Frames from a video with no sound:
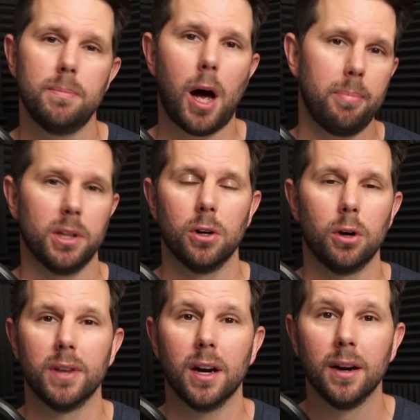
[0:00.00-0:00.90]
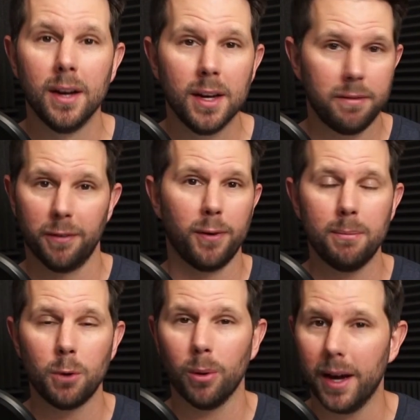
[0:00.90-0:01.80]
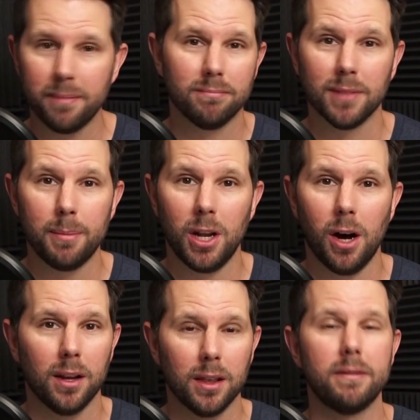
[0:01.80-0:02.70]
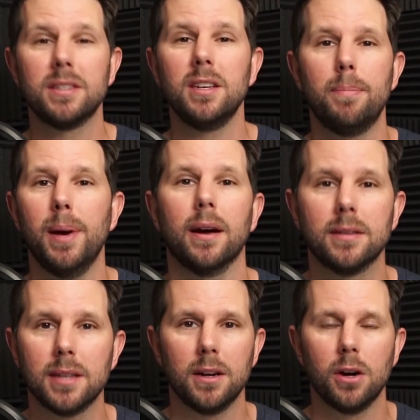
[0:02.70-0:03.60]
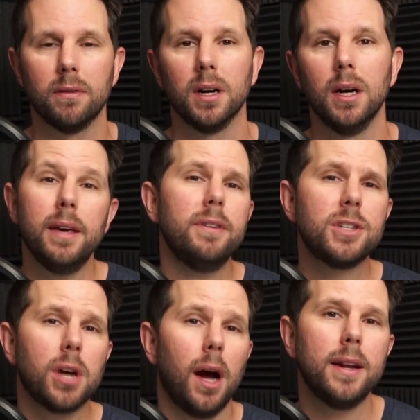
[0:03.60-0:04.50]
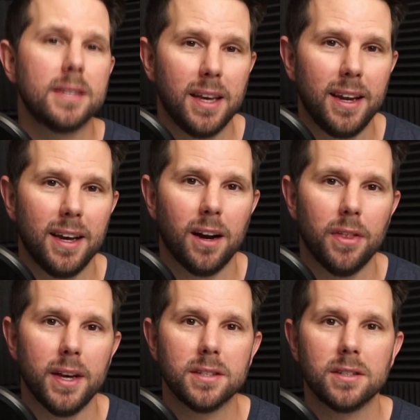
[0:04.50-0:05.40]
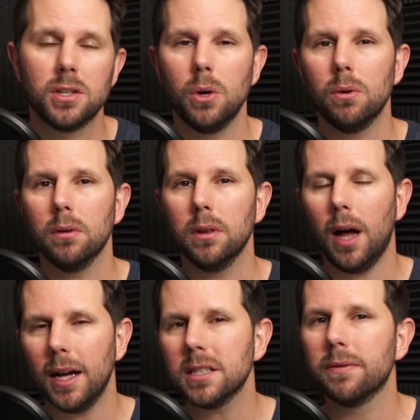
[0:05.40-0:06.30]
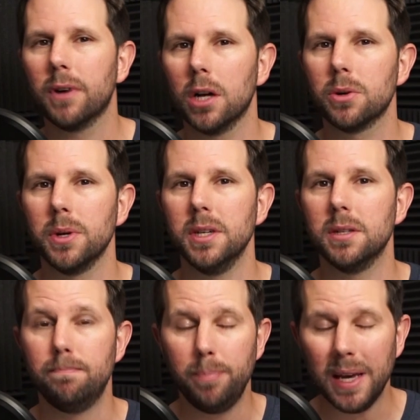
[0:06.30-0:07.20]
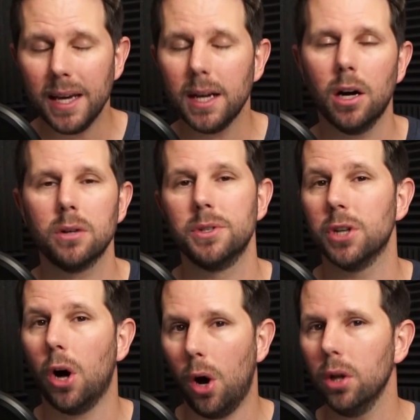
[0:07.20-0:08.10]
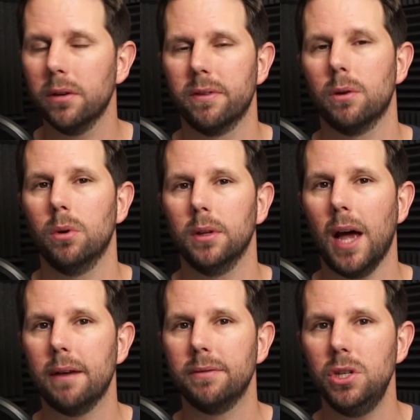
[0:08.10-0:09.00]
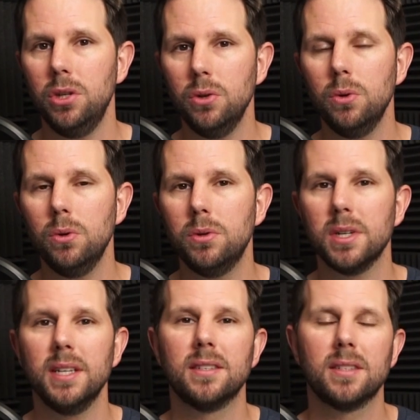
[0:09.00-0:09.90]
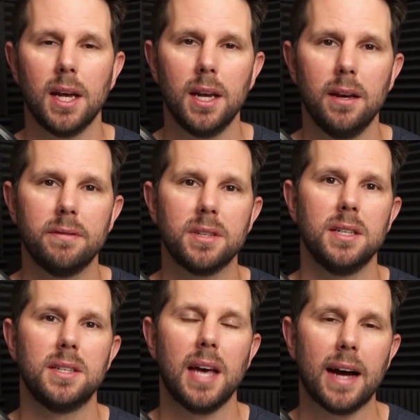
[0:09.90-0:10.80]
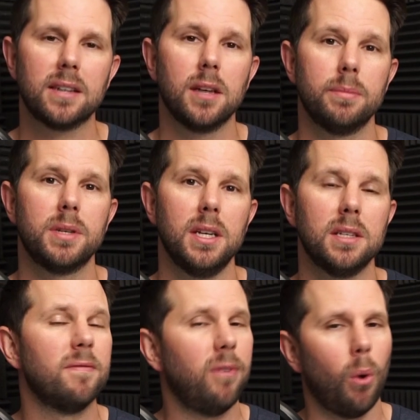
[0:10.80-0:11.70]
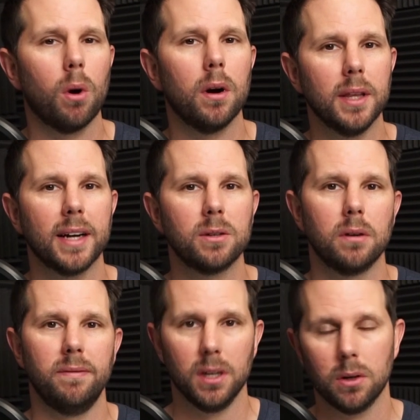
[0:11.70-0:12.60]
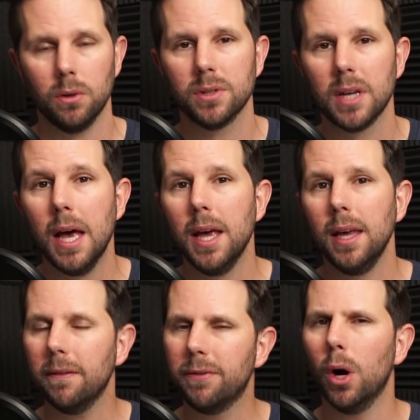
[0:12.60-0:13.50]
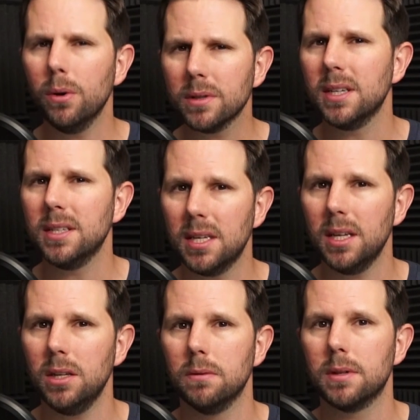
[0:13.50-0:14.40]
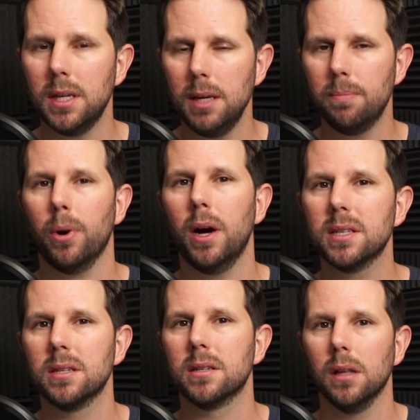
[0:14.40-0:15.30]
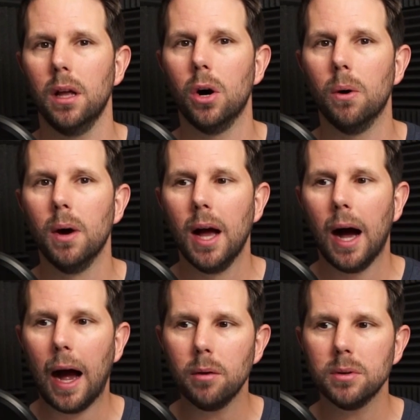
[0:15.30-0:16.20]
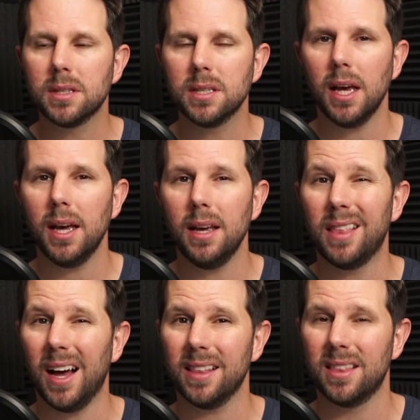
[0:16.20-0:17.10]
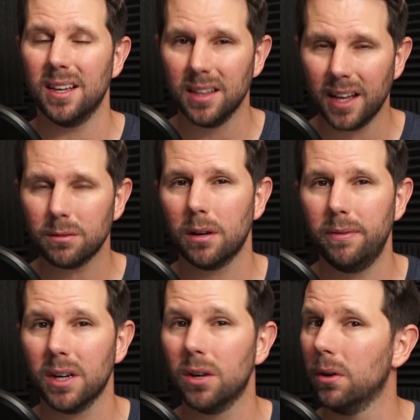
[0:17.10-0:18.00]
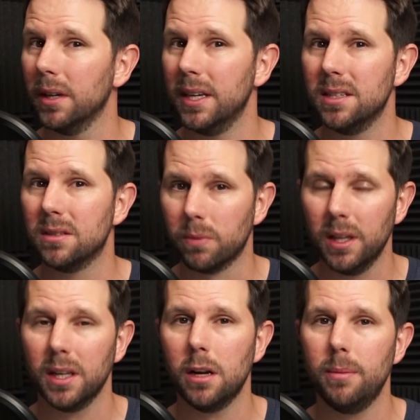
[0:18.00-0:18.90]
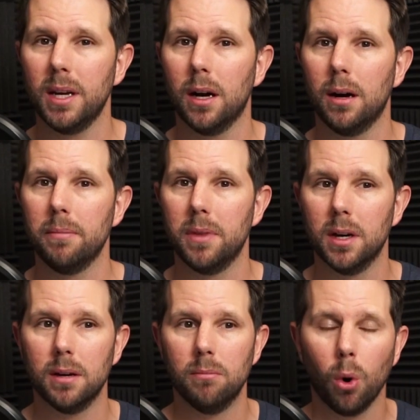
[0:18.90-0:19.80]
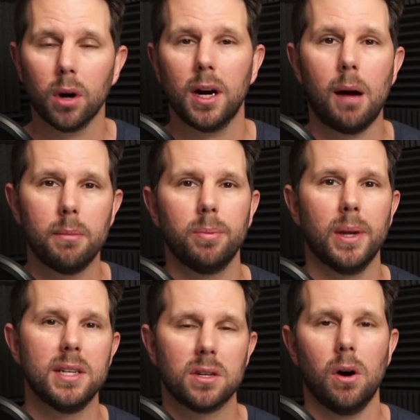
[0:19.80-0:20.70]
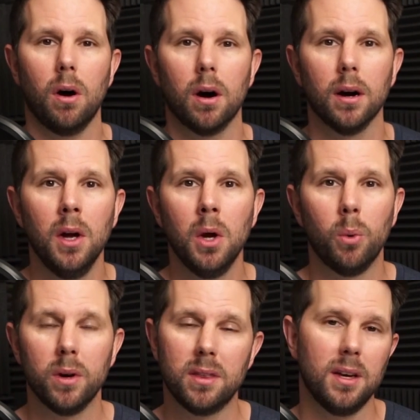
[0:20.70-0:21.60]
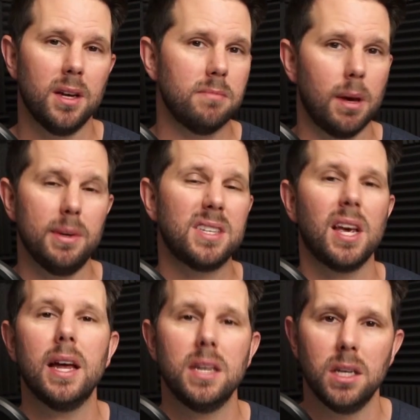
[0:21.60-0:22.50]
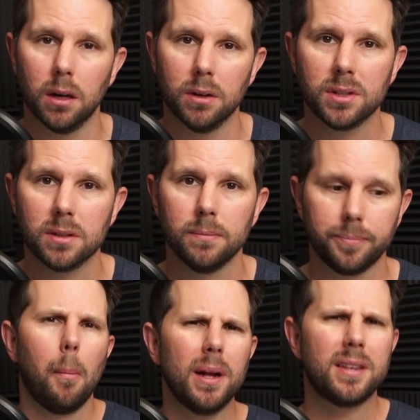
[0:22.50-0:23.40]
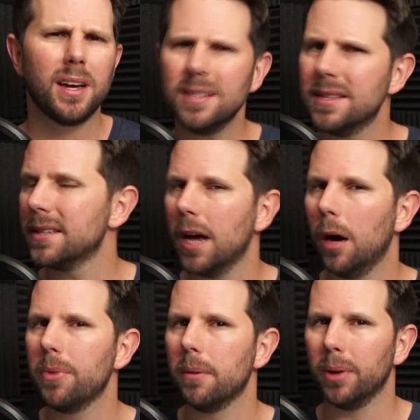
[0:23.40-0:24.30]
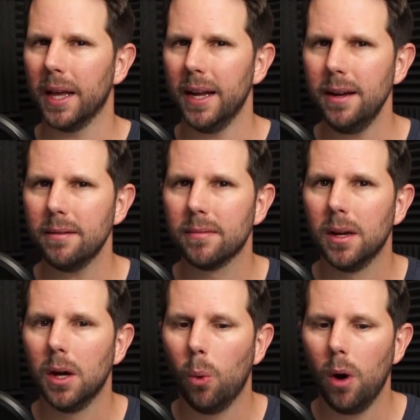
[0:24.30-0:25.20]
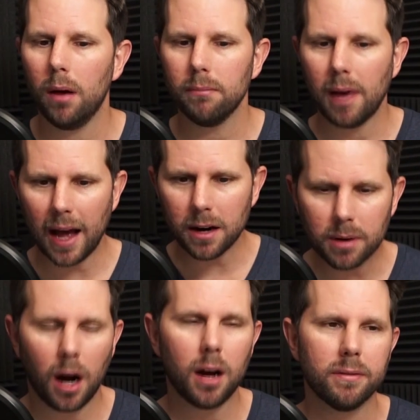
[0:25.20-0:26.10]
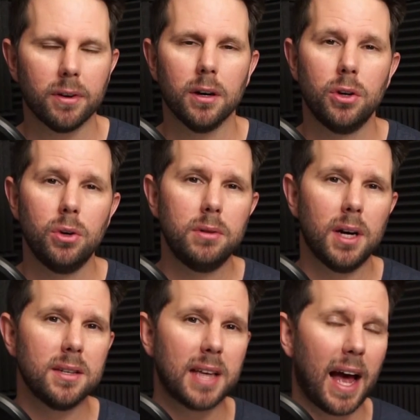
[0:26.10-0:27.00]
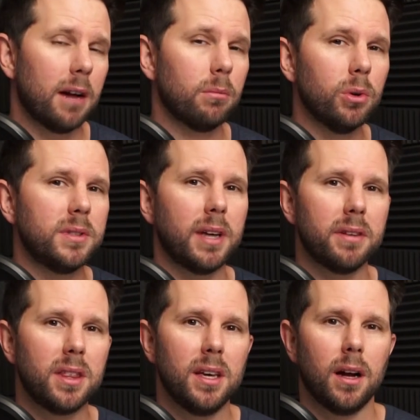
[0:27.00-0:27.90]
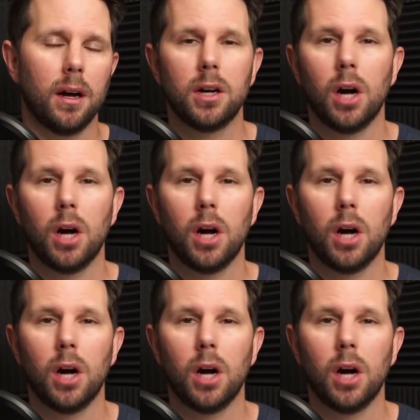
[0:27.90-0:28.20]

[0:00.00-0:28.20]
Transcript: popular over there. If you're from Norway, let me know. I'd love to see a pic. Send it over. Even China is getting in on this this. So lots of countries, big countries all over the world have huge incentives and tax subsidies for electric vehicles. If those continue to keep prices low, I would say that the electric vehicle is really going to become the more commonplace car within maybe 10 years. But does this help the planet? Well, Adam Conover, who does Adam Ruins Everything on